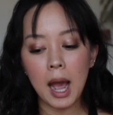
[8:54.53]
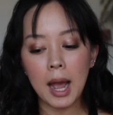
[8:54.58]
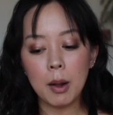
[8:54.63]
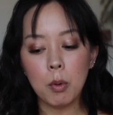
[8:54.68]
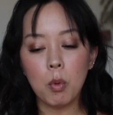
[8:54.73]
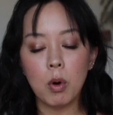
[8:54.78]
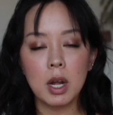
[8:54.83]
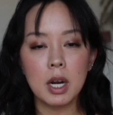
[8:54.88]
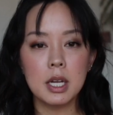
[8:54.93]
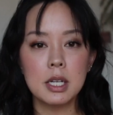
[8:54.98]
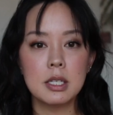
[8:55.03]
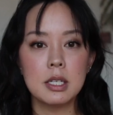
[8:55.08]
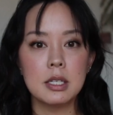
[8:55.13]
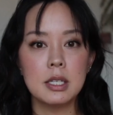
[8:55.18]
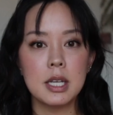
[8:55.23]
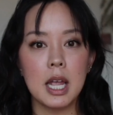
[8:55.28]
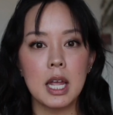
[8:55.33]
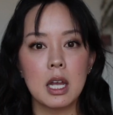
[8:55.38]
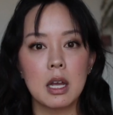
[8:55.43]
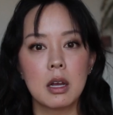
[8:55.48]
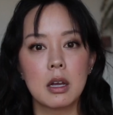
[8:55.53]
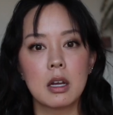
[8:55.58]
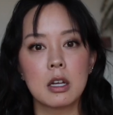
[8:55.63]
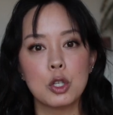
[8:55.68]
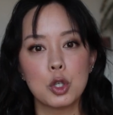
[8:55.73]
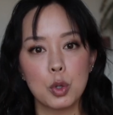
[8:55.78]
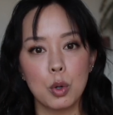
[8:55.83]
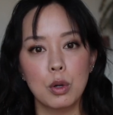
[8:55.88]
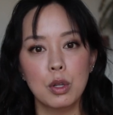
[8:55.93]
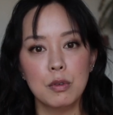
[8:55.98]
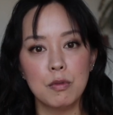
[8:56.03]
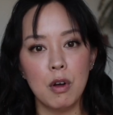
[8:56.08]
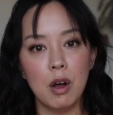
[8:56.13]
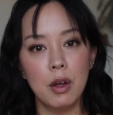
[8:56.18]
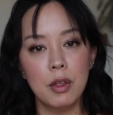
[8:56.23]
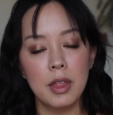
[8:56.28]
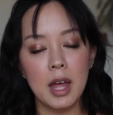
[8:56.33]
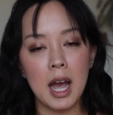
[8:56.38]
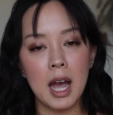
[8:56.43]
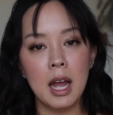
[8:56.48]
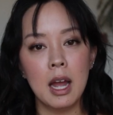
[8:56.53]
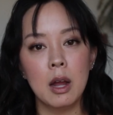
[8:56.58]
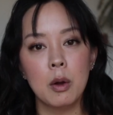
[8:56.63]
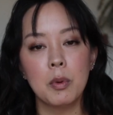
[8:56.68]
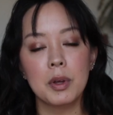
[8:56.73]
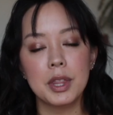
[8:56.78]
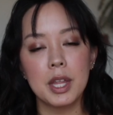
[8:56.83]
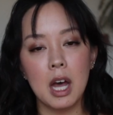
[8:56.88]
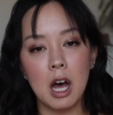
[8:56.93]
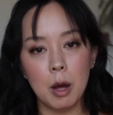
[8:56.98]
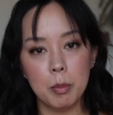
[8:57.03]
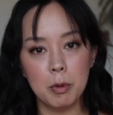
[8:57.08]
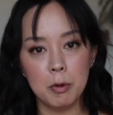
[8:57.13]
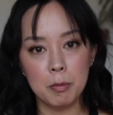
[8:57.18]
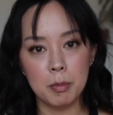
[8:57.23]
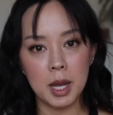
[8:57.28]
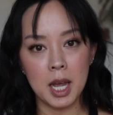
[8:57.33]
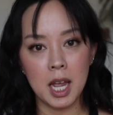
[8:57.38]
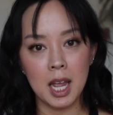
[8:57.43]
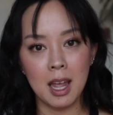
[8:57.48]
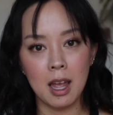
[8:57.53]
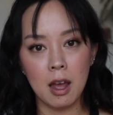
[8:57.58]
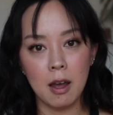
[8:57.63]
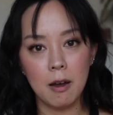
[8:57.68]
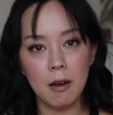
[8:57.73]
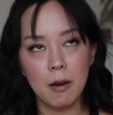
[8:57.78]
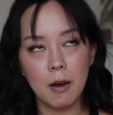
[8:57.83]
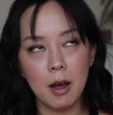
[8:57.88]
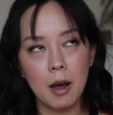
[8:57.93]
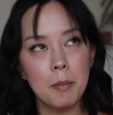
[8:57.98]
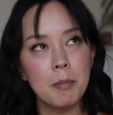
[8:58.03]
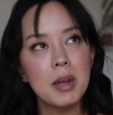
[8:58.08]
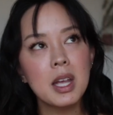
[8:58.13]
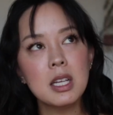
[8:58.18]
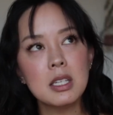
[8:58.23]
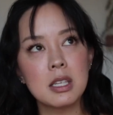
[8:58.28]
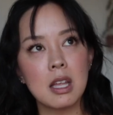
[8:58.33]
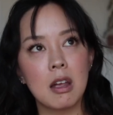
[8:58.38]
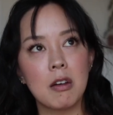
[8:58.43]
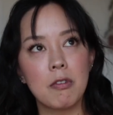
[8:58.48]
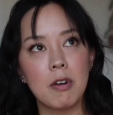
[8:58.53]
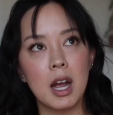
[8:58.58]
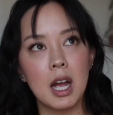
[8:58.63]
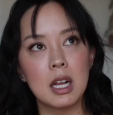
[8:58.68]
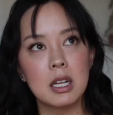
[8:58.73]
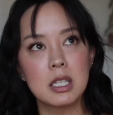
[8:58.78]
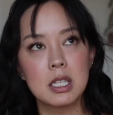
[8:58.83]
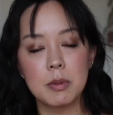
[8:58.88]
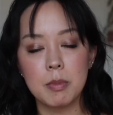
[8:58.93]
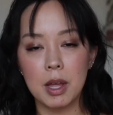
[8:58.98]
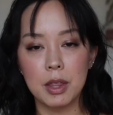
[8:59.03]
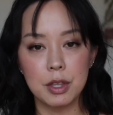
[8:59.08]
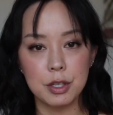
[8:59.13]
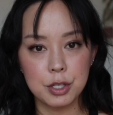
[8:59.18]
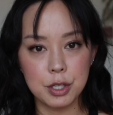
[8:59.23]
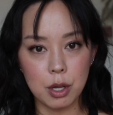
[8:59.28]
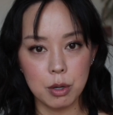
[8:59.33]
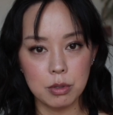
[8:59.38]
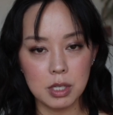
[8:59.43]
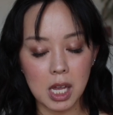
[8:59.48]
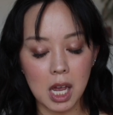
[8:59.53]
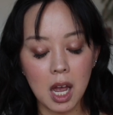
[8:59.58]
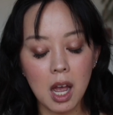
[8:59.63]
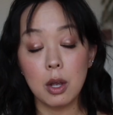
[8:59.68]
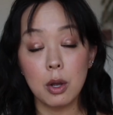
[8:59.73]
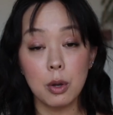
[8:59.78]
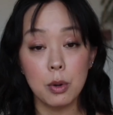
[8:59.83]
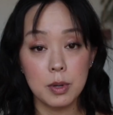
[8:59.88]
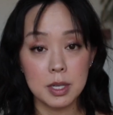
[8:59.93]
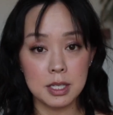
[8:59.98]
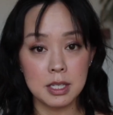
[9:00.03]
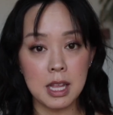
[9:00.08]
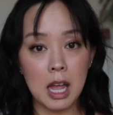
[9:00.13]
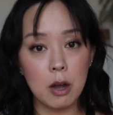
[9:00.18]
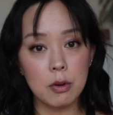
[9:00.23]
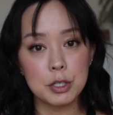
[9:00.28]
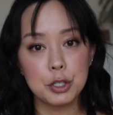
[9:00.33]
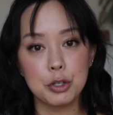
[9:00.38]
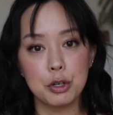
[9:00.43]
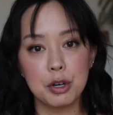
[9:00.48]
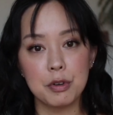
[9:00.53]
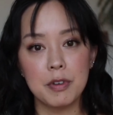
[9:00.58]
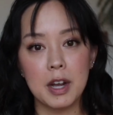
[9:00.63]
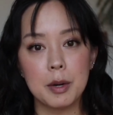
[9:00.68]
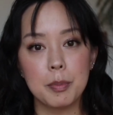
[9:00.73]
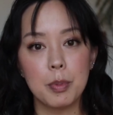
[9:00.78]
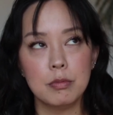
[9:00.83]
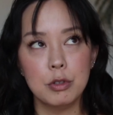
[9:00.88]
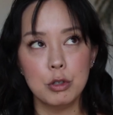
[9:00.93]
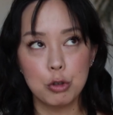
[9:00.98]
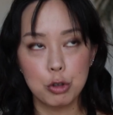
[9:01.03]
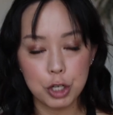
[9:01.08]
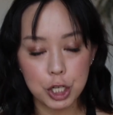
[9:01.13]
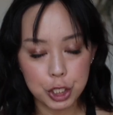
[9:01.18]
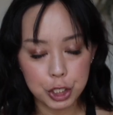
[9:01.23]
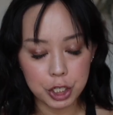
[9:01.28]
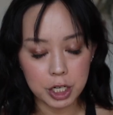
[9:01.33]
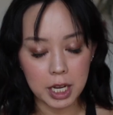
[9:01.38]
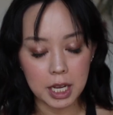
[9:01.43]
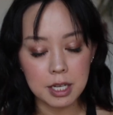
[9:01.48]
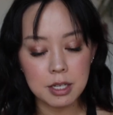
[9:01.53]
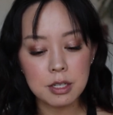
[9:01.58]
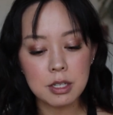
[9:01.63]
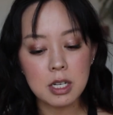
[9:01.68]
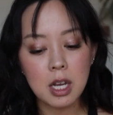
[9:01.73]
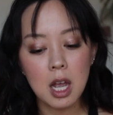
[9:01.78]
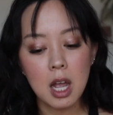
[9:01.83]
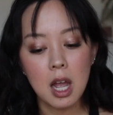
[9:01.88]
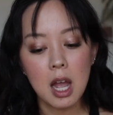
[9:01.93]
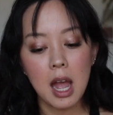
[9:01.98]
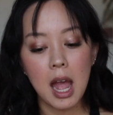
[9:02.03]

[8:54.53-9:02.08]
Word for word: I wanted to take control of all that, and with the help of my amazing friend Samantha Souza, who is now a certified nutritionist,